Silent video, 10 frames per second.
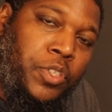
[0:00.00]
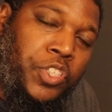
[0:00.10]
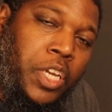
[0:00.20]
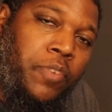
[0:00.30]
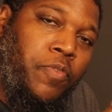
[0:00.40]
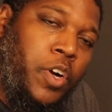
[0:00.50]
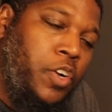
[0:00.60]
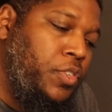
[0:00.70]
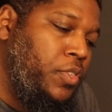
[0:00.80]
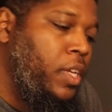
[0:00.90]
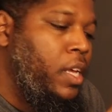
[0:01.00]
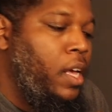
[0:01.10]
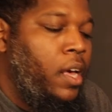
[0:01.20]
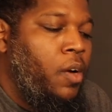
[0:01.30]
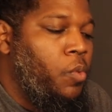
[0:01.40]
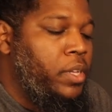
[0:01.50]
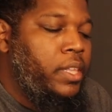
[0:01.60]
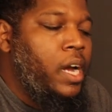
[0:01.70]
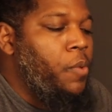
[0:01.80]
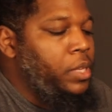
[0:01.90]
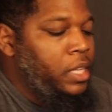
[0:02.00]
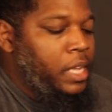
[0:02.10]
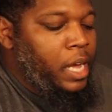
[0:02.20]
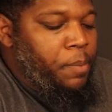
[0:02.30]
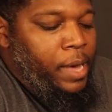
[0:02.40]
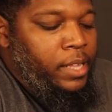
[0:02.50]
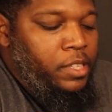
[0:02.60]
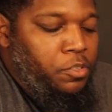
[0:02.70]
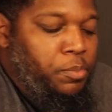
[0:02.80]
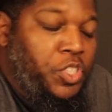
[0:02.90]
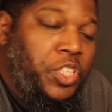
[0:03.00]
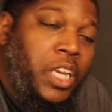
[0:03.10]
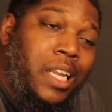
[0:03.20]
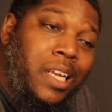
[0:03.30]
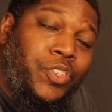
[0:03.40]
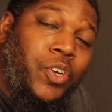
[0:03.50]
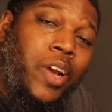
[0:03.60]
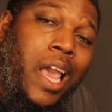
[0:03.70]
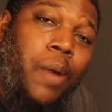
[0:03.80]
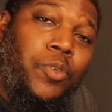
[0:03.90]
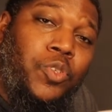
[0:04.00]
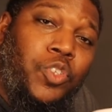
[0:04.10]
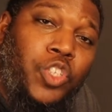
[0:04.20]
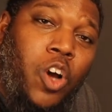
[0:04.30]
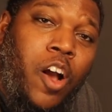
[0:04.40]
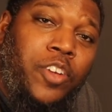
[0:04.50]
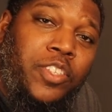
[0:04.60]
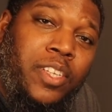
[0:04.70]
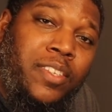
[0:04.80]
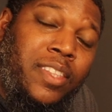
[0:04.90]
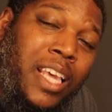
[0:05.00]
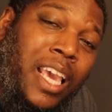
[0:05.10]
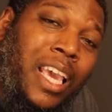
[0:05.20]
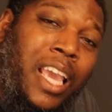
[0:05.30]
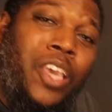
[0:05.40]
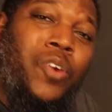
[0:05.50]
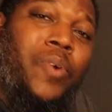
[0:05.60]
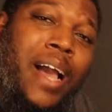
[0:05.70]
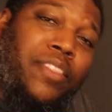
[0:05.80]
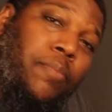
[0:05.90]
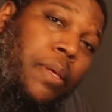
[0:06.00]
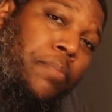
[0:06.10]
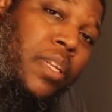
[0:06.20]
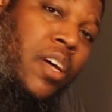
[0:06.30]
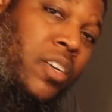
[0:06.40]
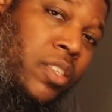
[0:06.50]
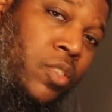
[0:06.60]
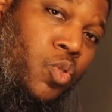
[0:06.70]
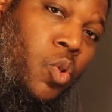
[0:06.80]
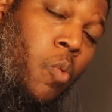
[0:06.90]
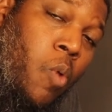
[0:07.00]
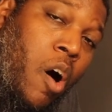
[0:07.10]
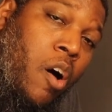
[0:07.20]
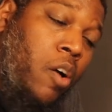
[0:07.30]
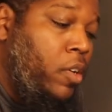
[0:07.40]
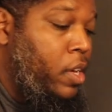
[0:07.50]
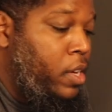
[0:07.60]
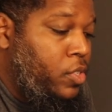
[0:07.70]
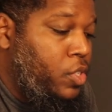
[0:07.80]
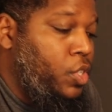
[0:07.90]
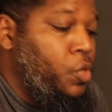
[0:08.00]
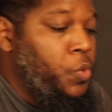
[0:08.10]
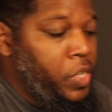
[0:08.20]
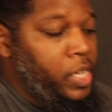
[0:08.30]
machine first. One thing I really like about this machine is you're able to charge this thing. You don't have to be plugged into a wall to use